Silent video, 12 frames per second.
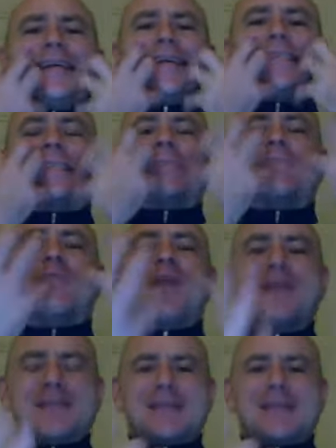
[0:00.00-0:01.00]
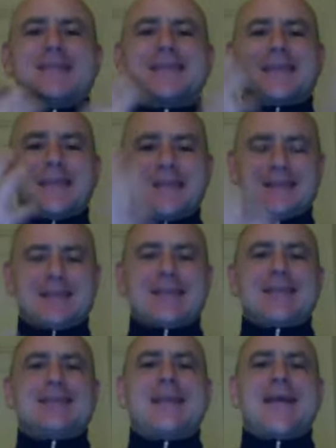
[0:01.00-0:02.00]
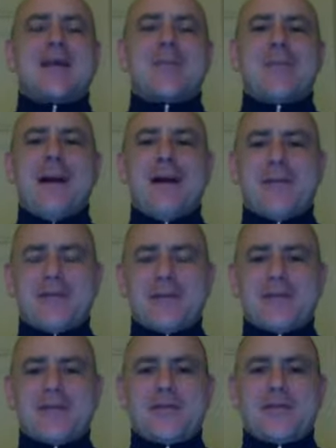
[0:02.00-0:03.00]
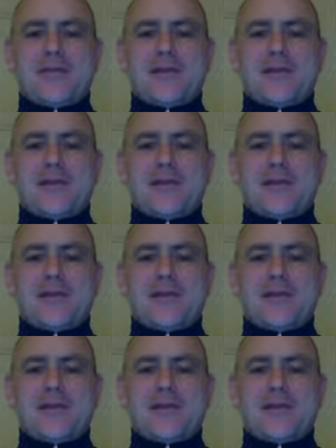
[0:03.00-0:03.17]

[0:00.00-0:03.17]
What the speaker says: expressing things that are bothering you,